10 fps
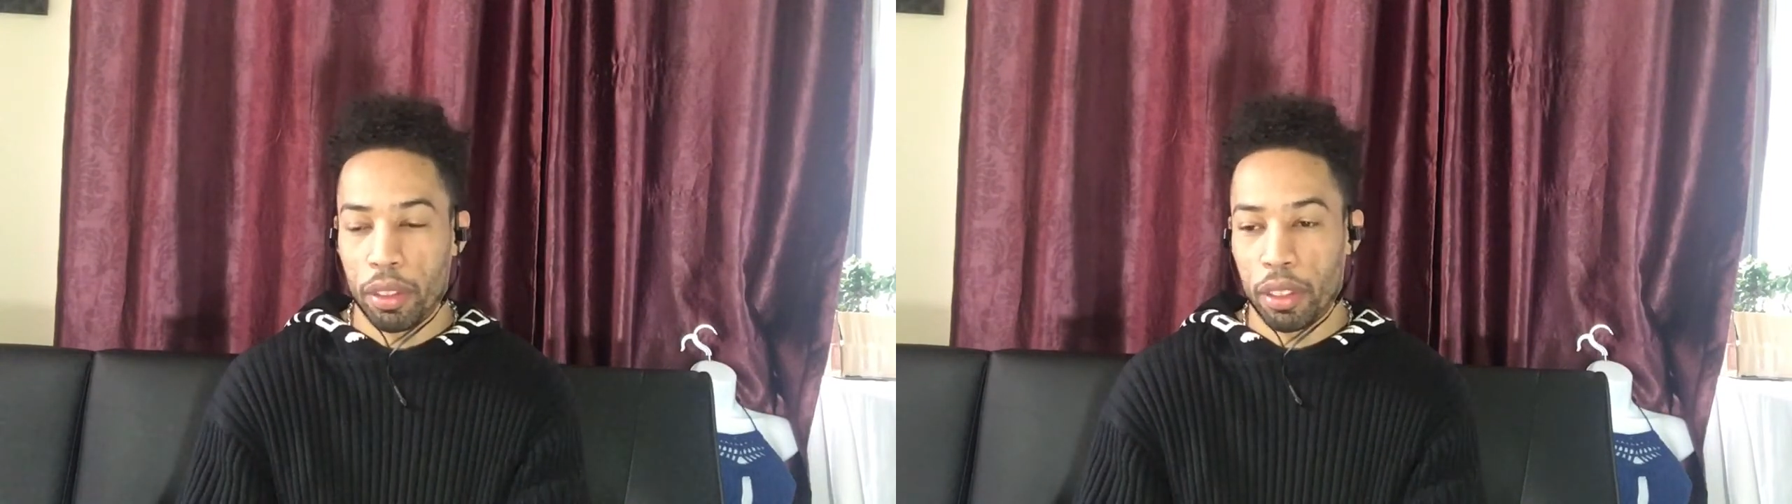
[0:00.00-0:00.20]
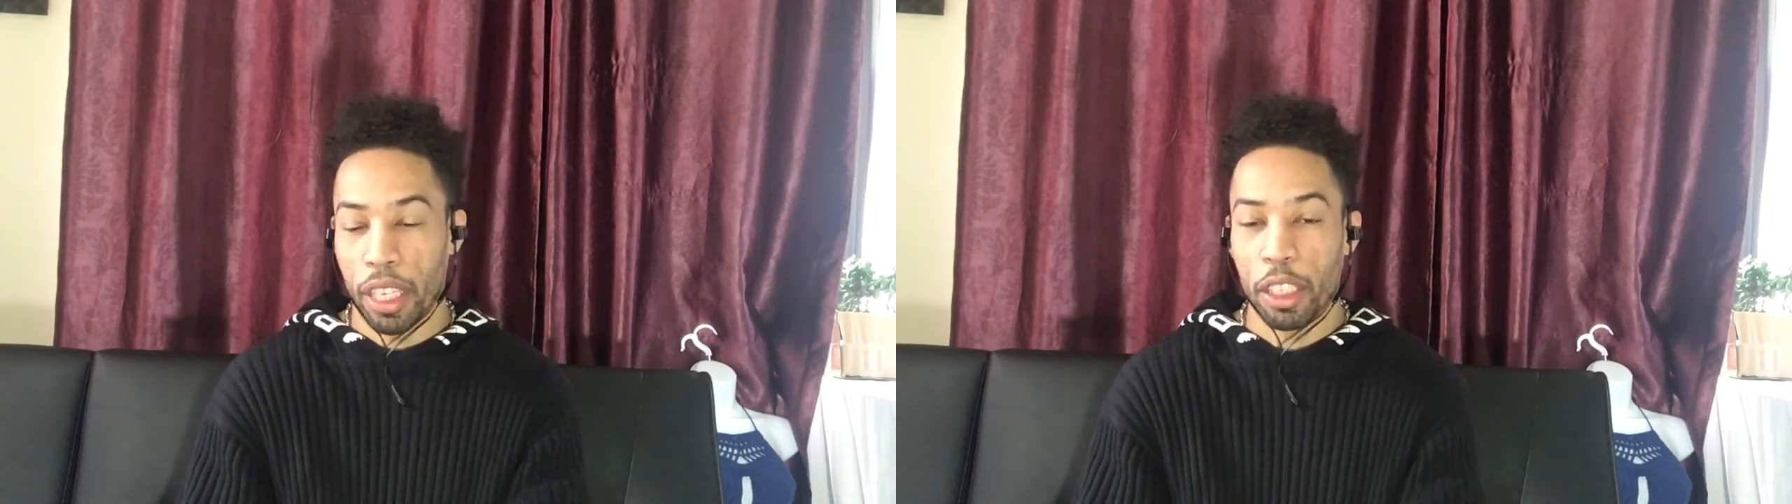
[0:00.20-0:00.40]

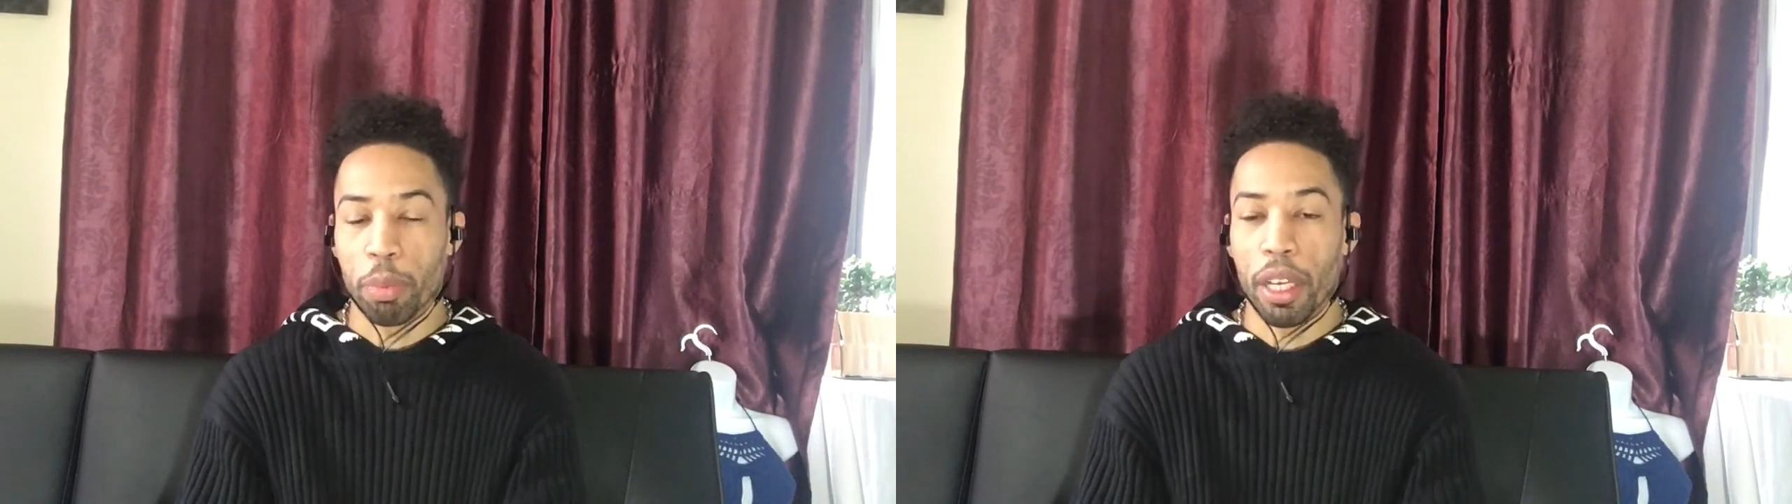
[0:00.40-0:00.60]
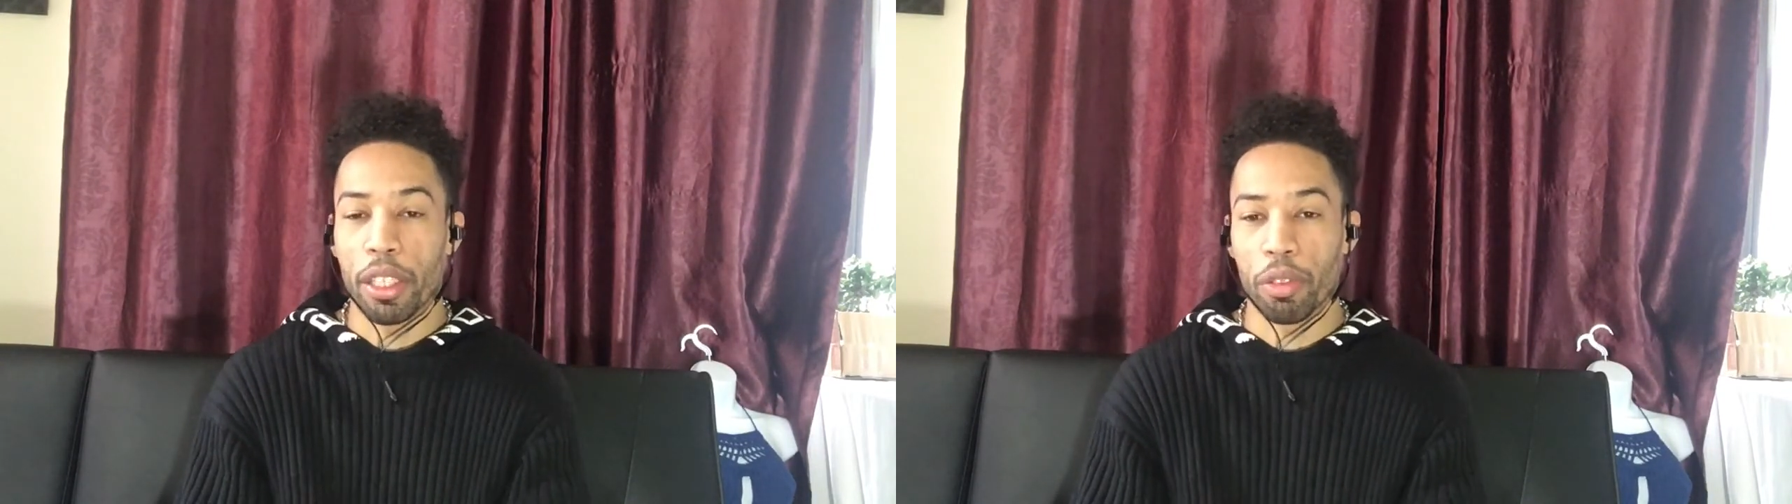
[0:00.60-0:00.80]
takes
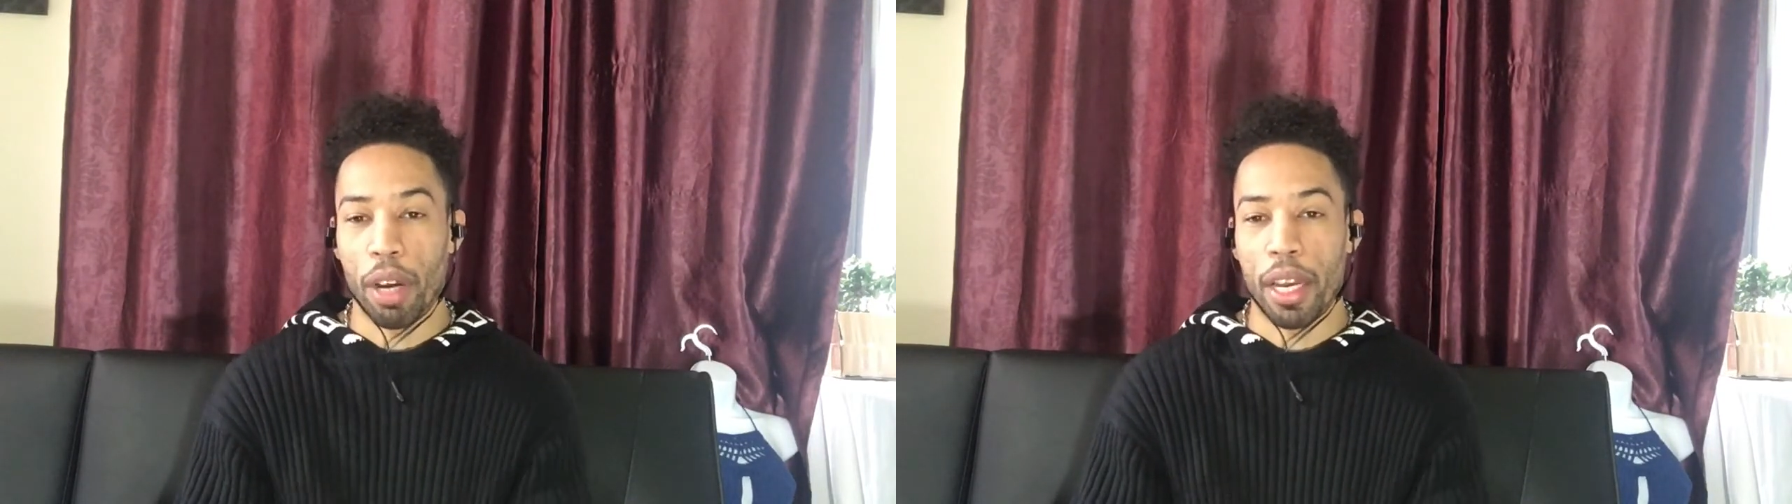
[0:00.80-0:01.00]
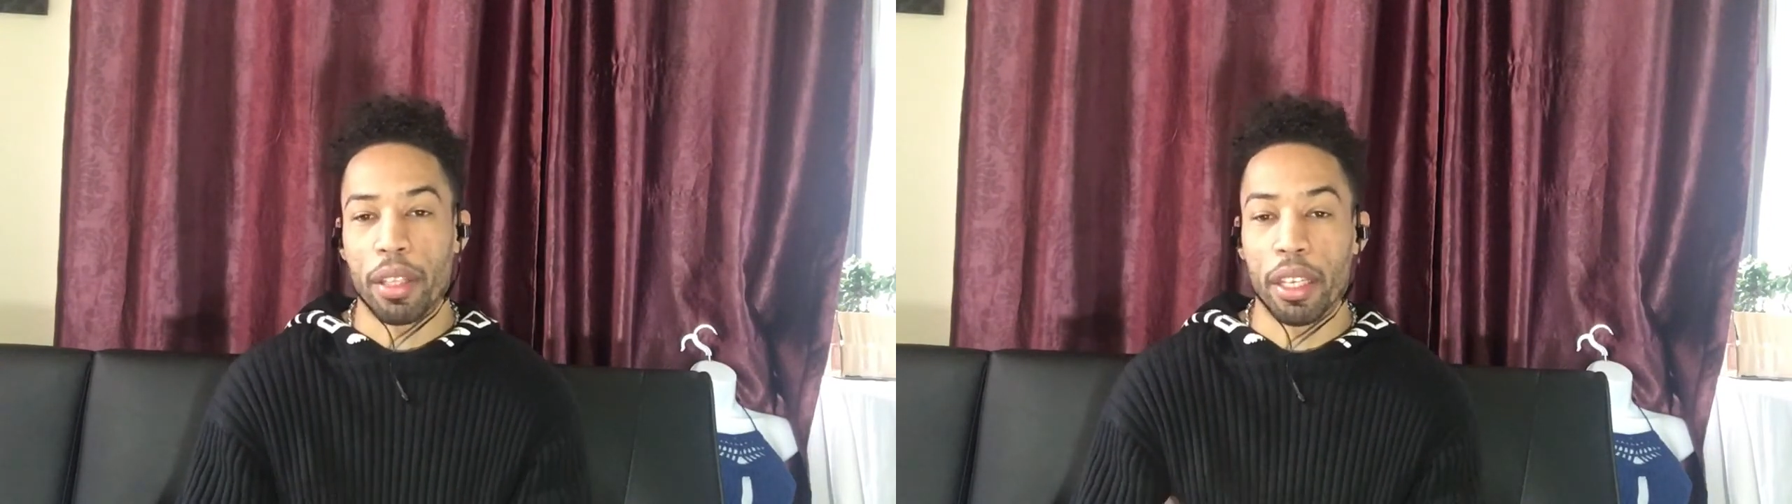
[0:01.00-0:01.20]
place,
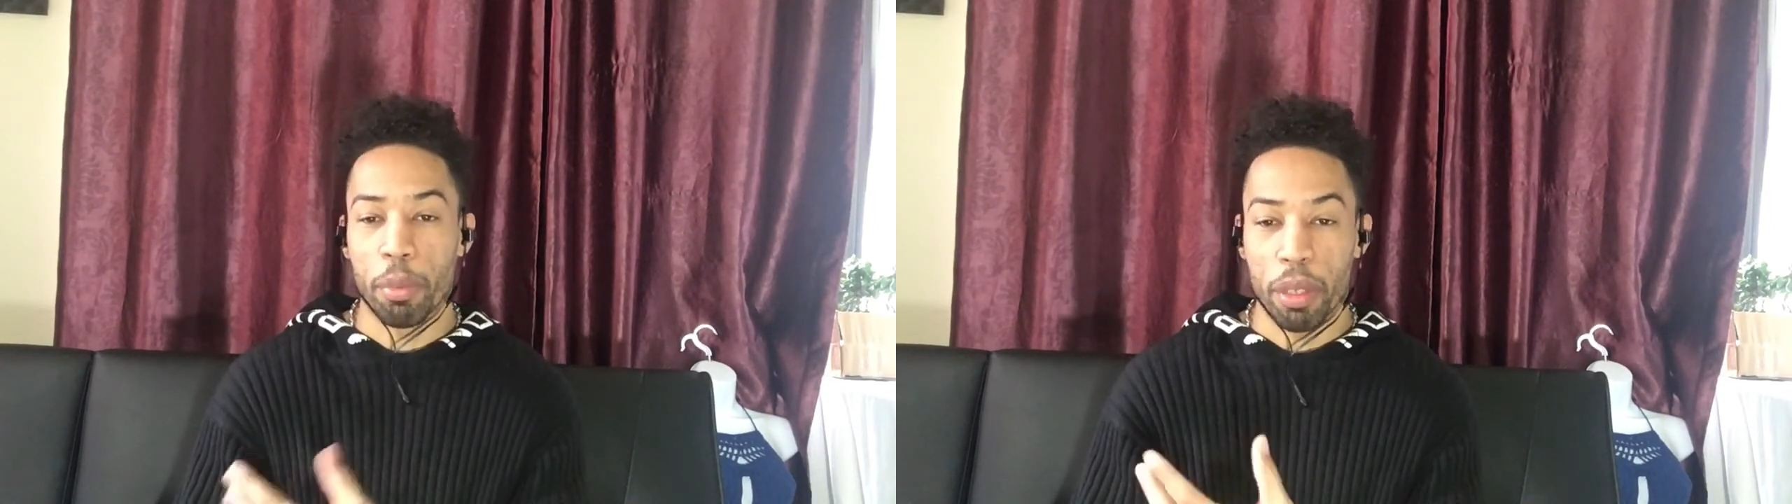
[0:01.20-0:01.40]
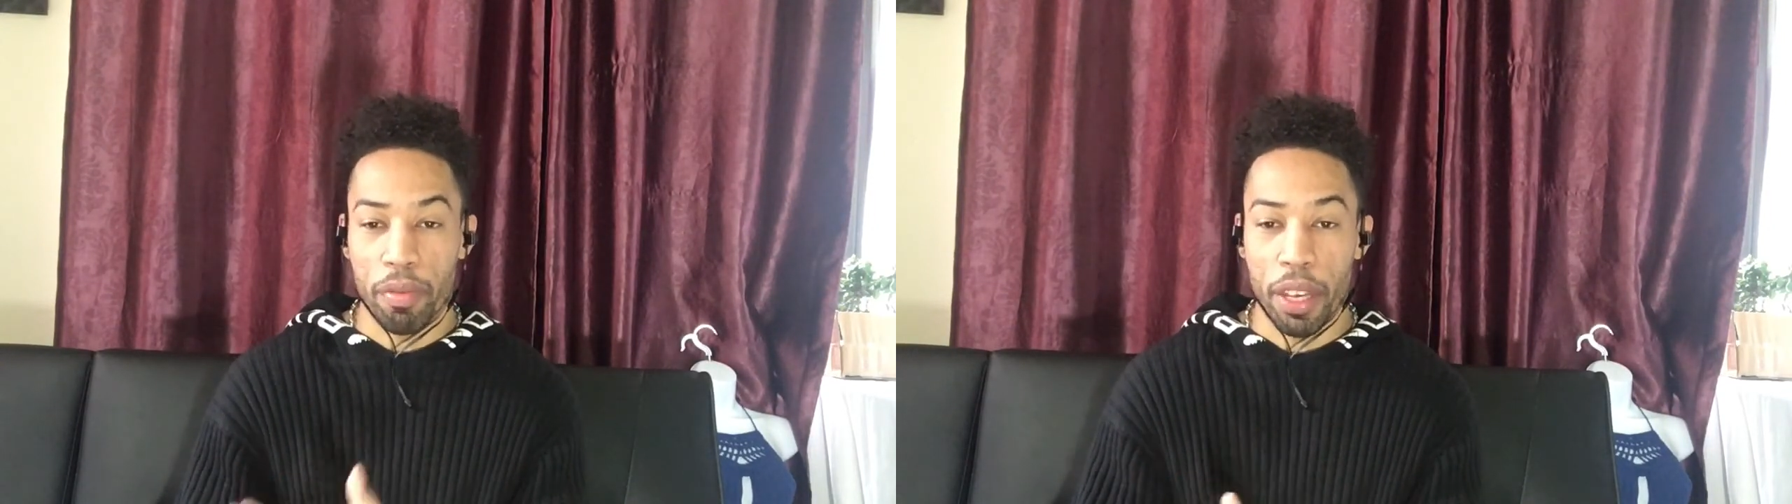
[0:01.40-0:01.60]
right? They can
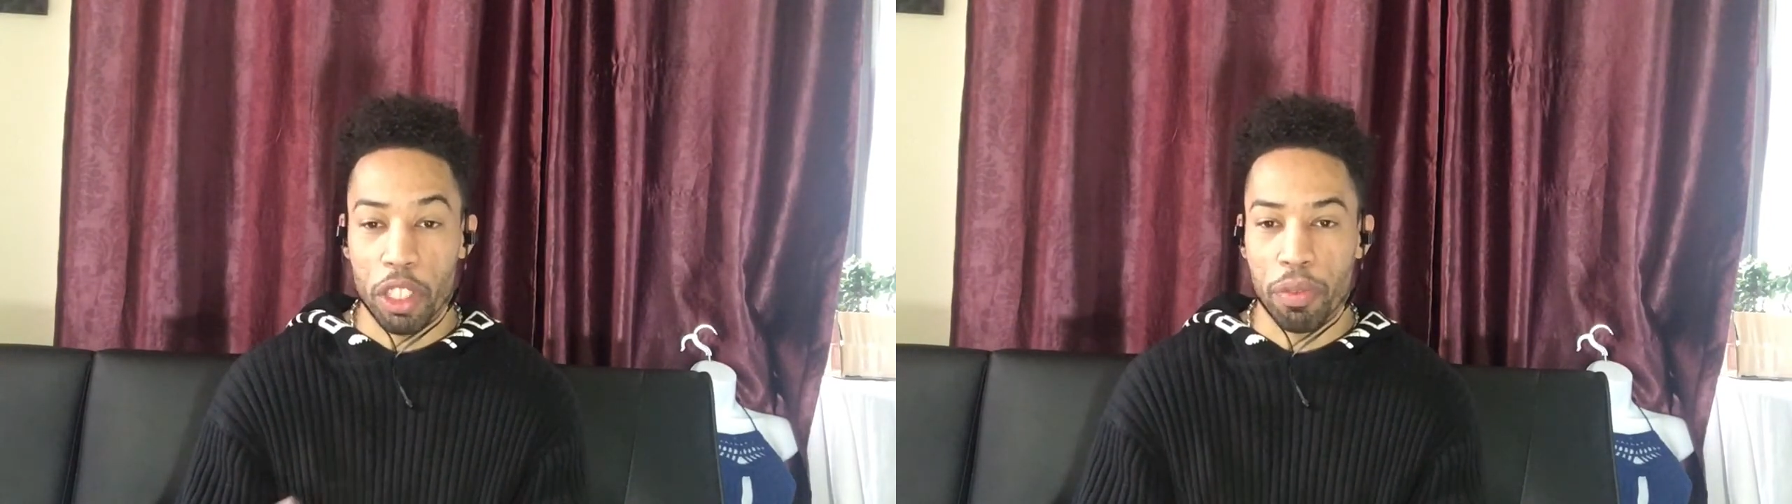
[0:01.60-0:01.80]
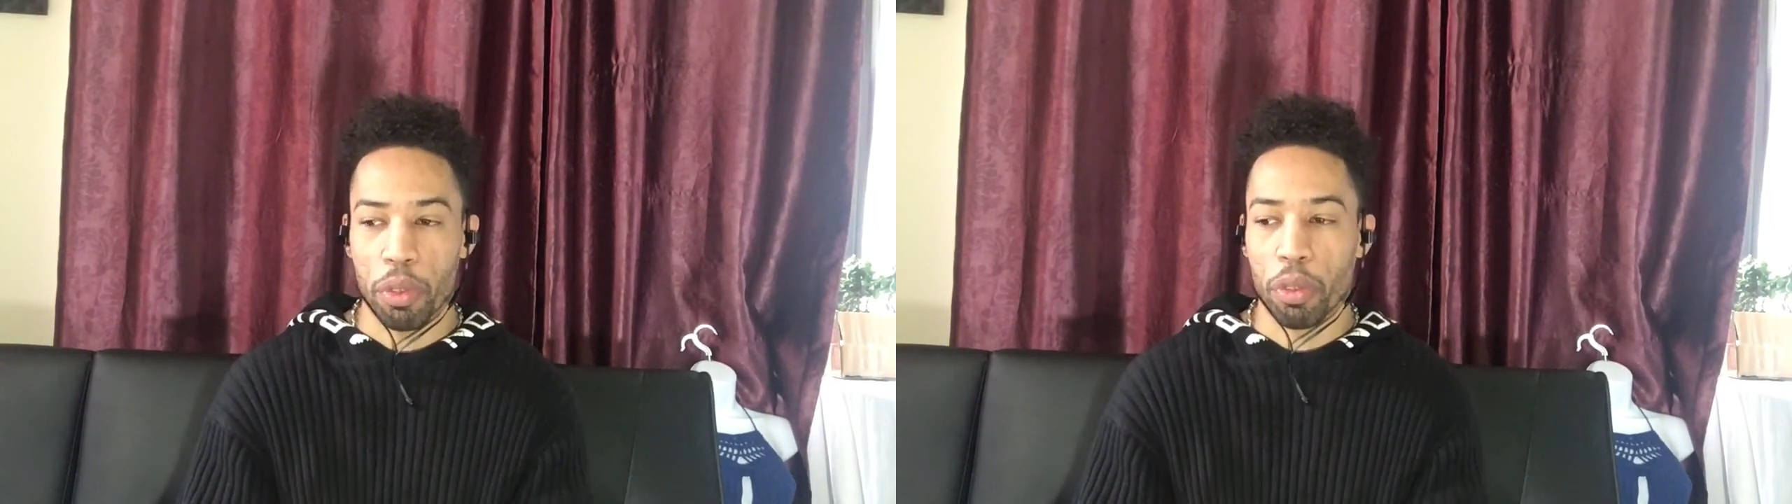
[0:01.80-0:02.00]
be
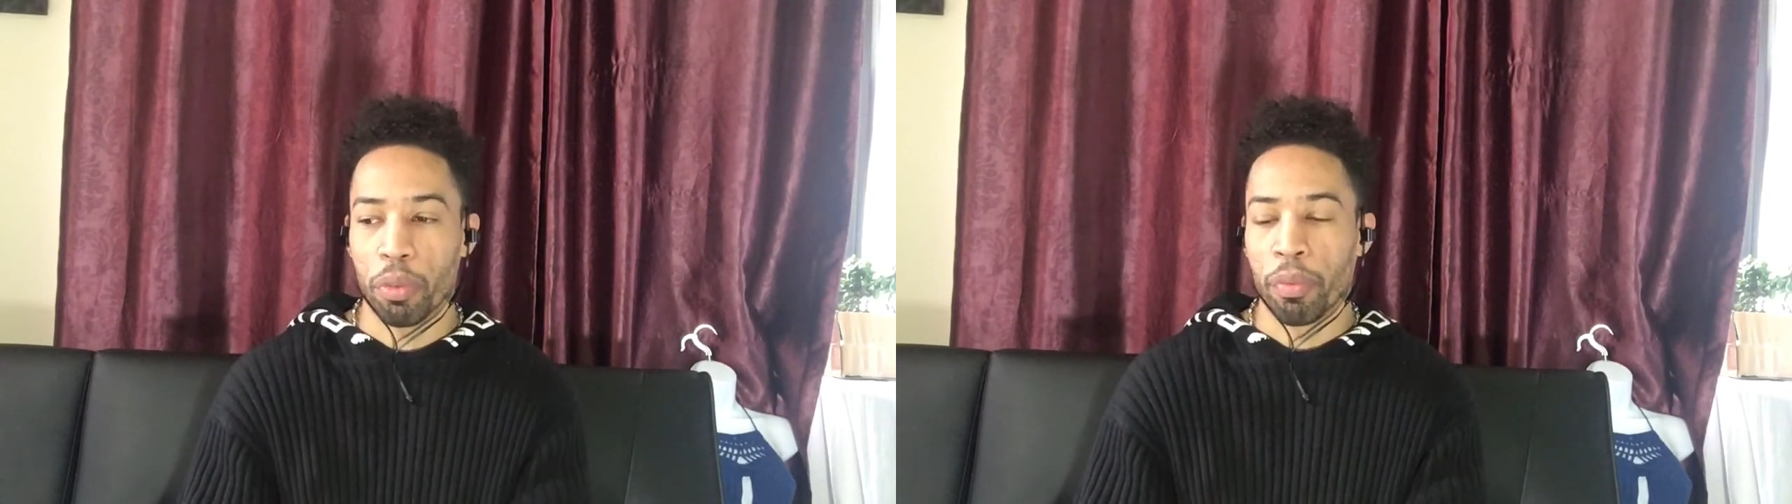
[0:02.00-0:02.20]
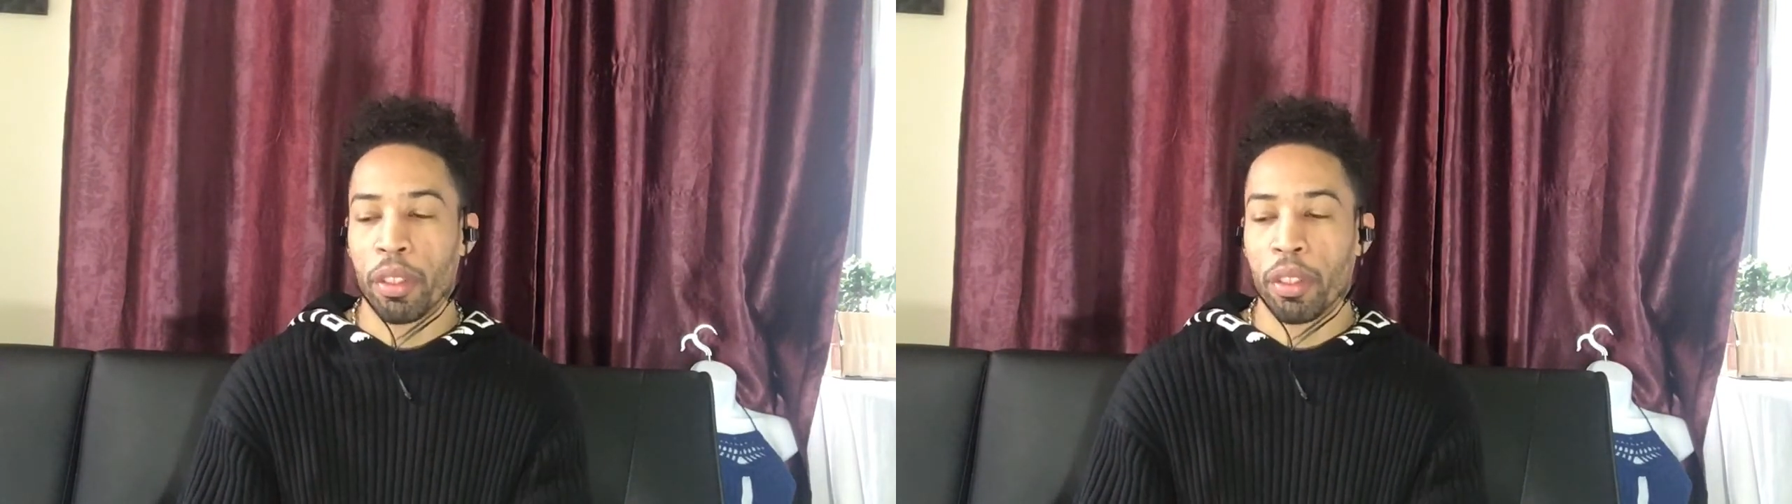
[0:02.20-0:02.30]
vengeful